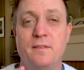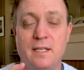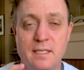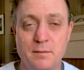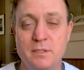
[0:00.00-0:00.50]

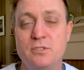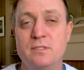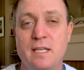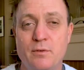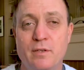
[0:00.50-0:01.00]
The
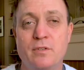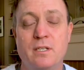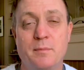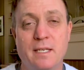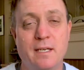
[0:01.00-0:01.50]
images, however,
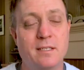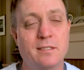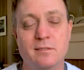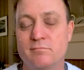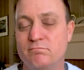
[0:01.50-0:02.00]
coming out of
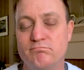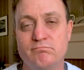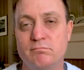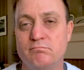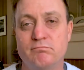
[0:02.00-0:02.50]
here,
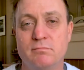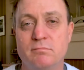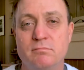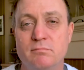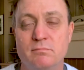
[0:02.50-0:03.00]

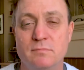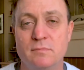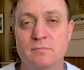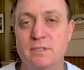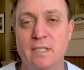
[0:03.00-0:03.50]

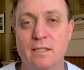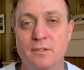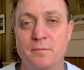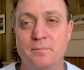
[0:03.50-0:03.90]
stellar.